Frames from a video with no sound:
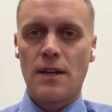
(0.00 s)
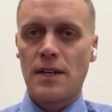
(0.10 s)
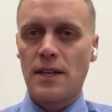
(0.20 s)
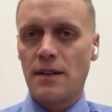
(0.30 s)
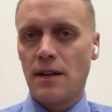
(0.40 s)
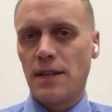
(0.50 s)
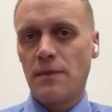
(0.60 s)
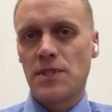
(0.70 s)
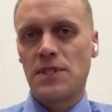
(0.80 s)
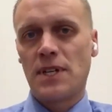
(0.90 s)
And again, all
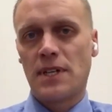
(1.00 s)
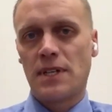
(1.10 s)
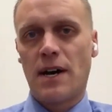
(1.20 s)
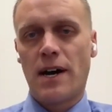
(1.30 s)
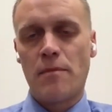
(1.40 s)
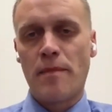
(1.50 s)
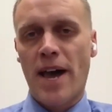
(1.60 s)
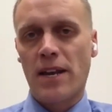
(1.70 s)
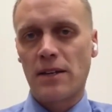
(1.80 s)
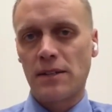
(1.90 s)
that was done
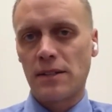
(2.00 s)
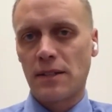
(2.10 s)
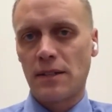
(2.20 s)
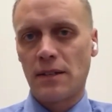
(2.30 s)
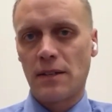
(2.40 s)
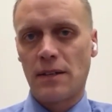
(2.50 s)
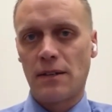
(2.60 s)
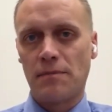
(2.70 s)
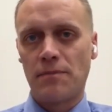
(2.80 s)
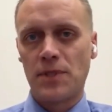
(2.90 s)
automatically.
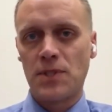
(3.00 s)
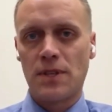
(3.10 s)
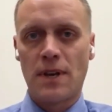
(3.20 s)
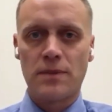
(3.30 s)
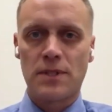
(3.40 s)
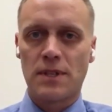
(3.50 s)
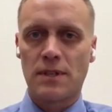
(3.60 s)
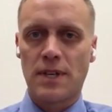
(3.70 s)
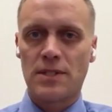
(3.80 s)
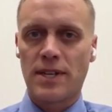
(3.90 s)
So
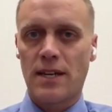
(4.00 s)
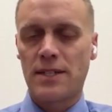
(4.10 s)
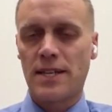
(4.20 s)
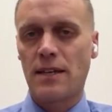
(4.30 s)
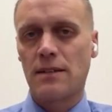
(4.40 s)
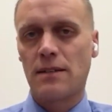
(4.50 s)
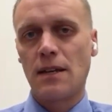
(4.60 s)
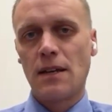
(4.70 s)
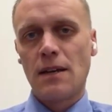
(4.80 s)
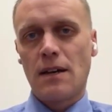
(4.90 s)
that's kind of taken
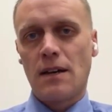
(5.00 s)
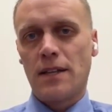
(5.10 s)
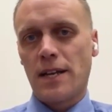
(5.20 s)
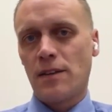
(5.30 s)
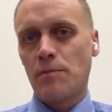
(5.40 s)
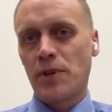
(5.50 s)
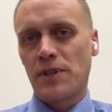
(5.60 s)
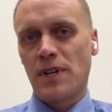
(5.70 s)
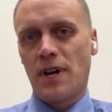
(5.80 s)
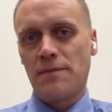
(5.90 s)
a lot of the
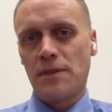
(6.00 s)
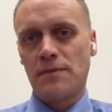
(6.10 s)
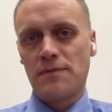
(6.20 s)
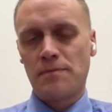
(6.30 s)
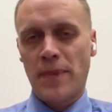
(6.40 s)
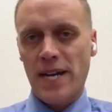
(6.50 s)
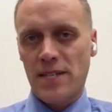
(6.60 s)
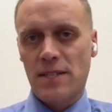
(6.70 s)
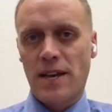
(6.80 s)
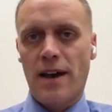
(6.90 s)
burden off of my
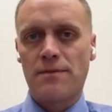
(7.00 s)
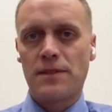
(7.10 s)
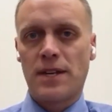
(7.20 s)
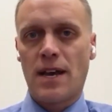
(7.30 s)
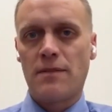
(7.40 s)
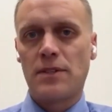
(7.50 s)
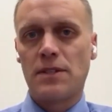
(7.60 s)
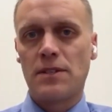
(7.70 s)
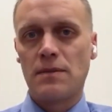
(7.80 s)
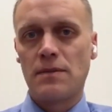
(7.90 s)
staff and
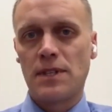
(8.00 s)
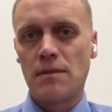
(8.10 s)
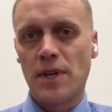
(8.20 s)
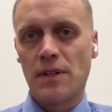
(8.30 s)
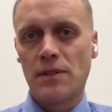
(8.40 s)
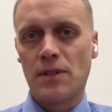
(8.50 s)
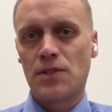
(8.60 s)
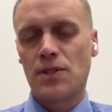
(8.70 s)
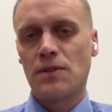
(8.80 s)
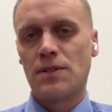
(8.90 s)
having to deal with email
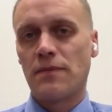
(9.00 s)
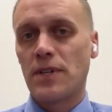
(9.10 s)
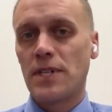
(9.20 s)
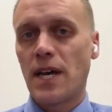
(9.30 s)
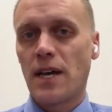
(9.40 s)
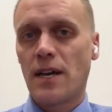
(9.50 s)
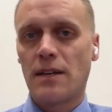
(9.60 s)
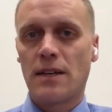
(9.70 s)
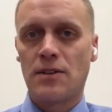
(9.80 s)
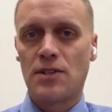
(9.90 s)
concerns every
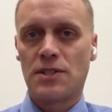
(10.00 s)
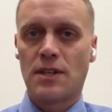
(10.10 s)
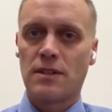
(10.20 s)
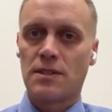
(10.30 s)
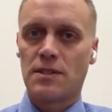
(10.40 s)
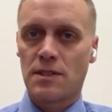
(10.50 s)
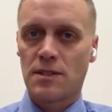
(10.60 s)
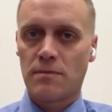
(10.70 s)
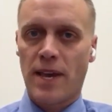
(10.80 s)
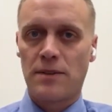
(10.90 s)
day, and just let the
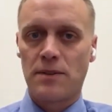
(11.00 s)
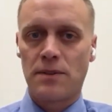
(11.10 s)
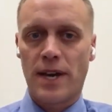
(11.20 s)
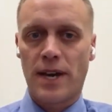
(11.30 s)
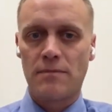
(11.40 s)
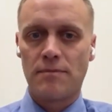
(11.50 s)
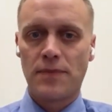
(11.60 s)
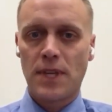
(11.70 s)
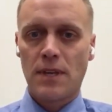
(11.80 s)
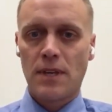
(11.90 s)
system handle that.